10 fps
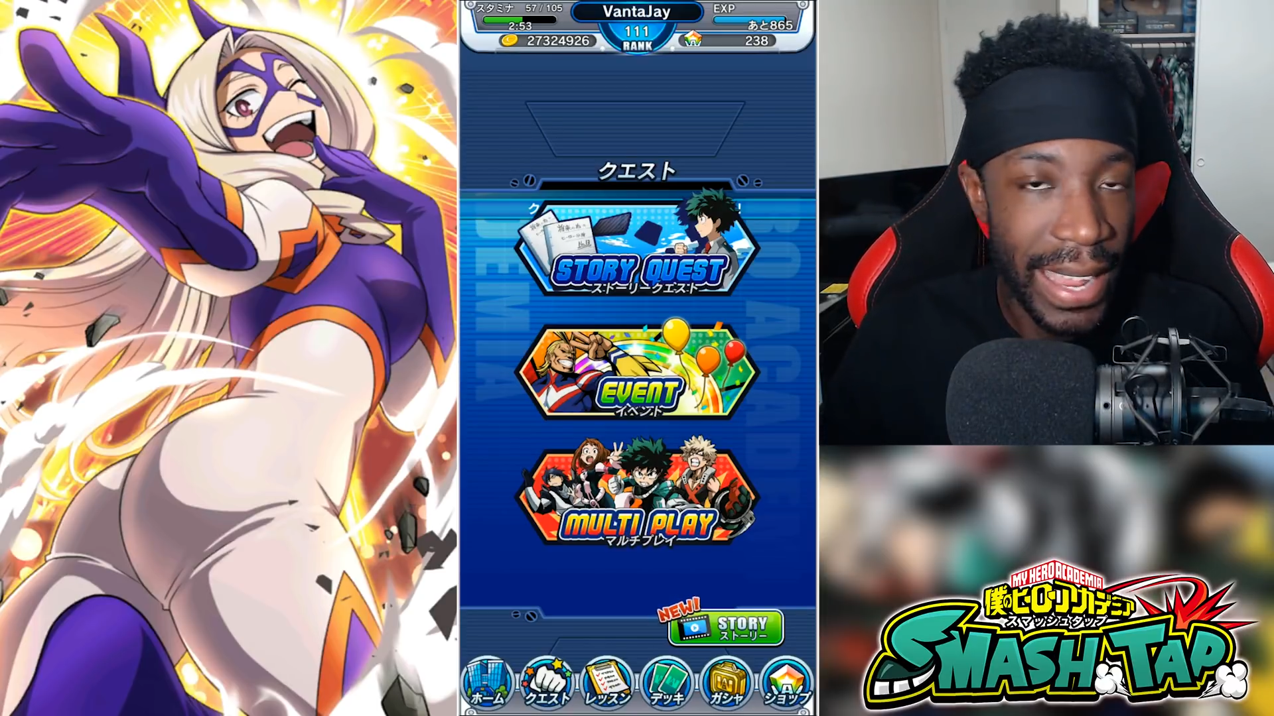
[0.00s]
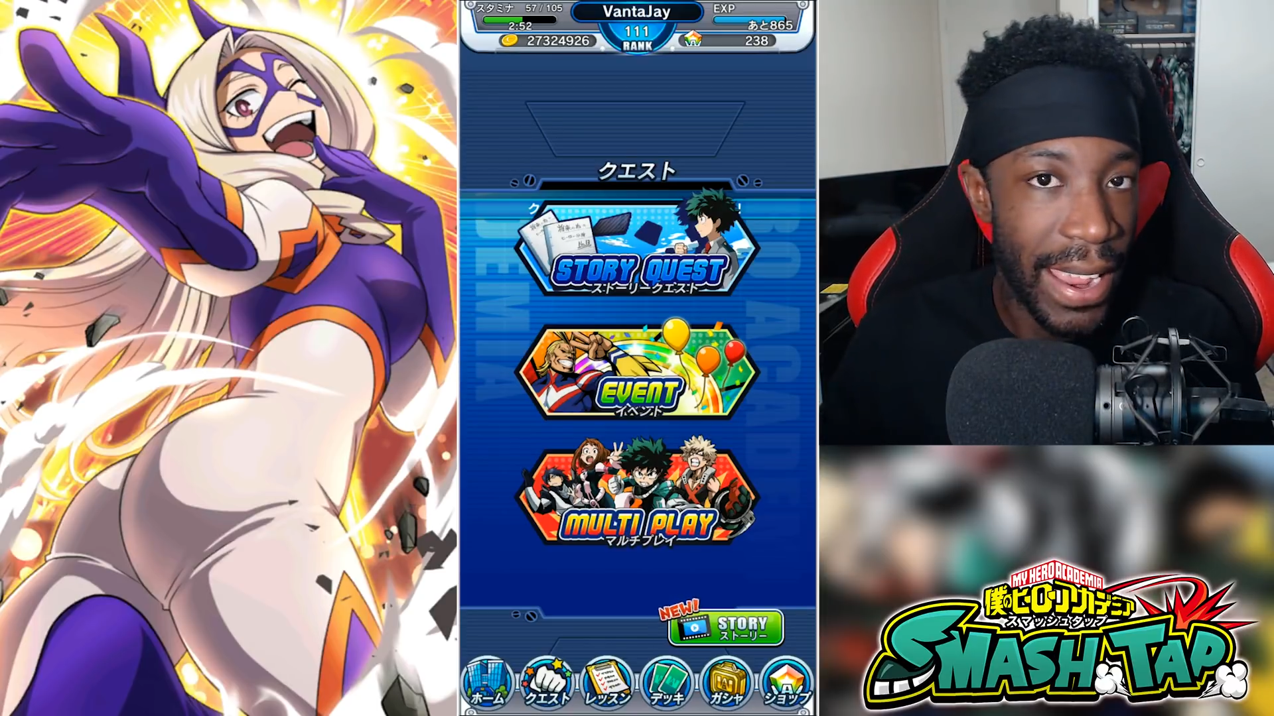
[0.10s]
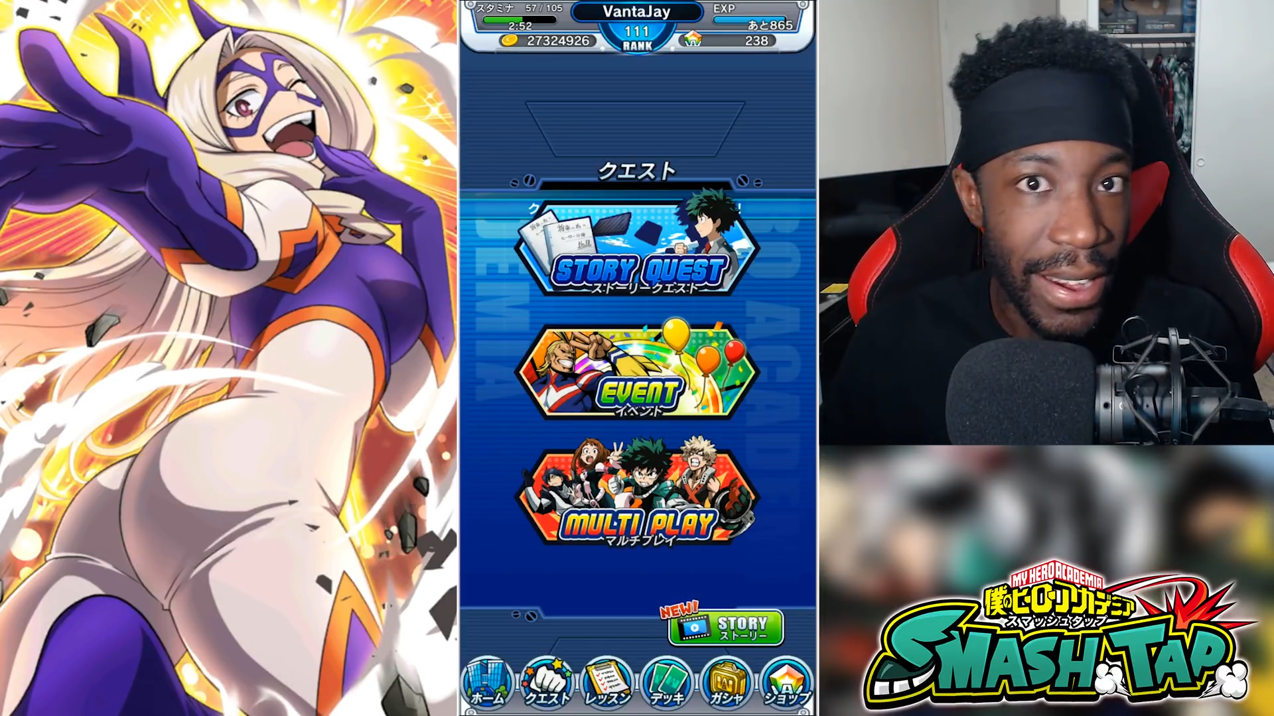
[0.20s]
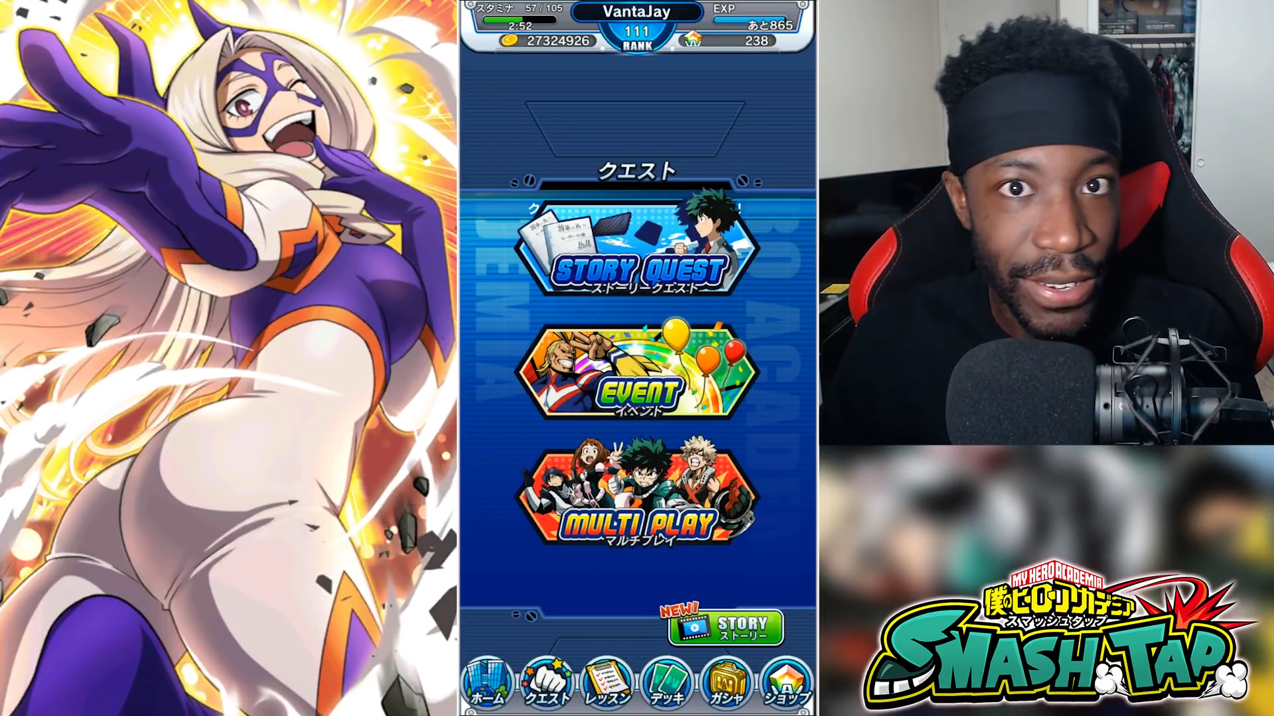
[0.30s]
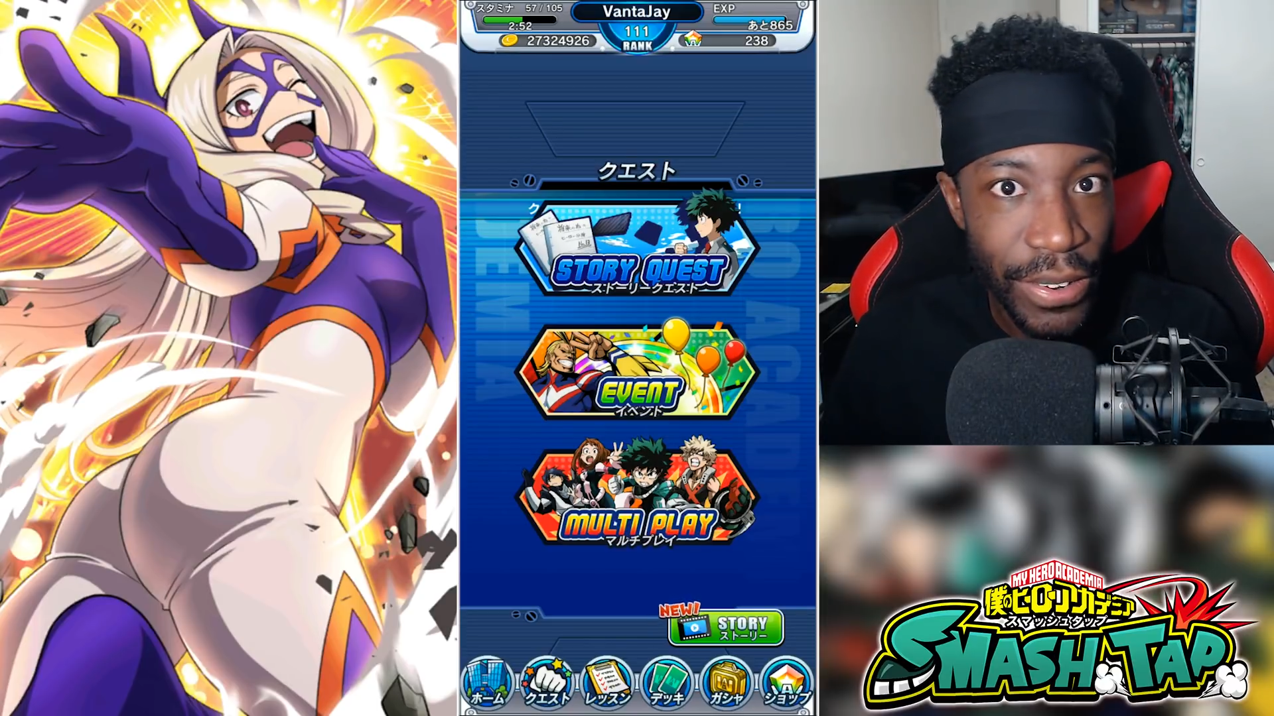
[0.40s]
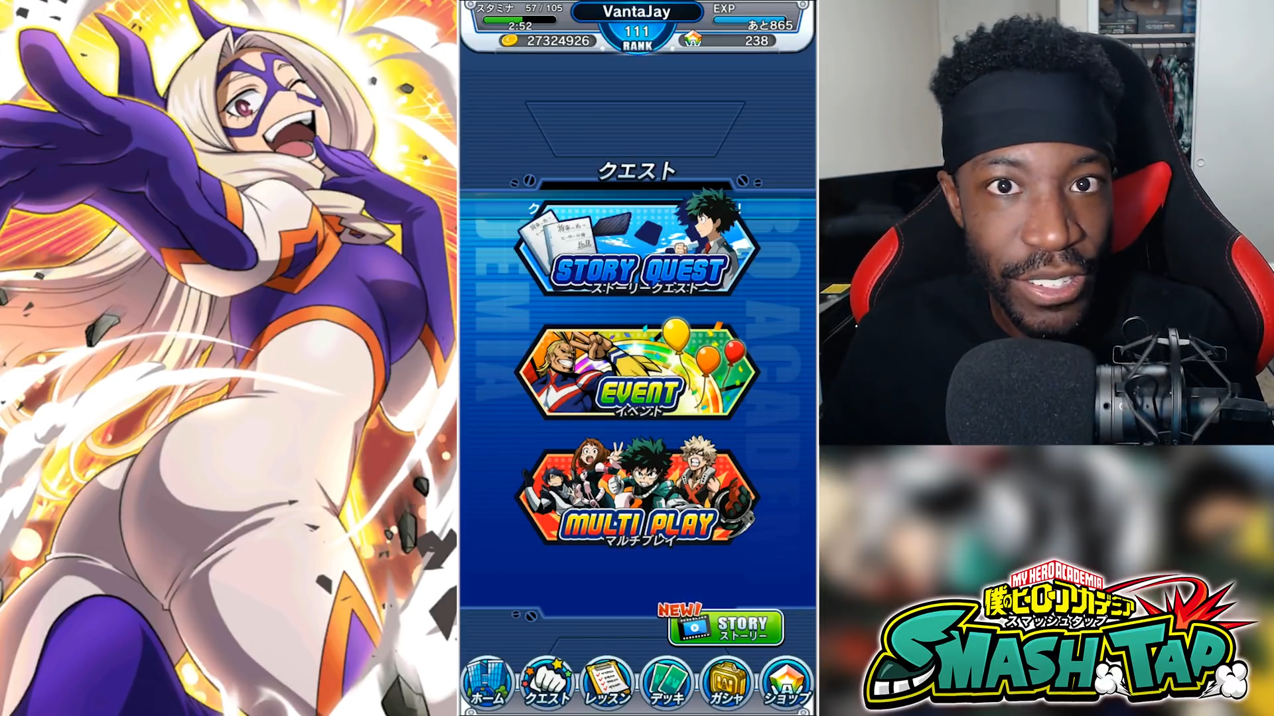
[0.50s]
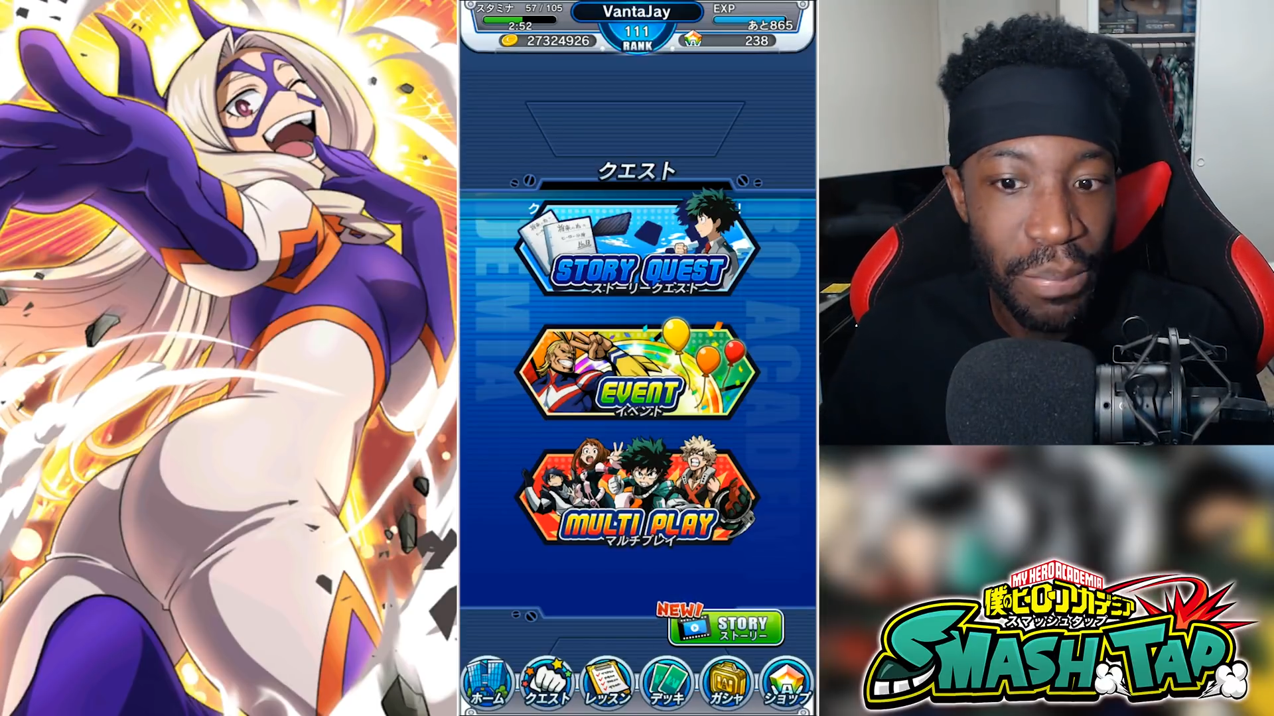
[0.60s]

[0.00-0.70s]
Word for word: characters,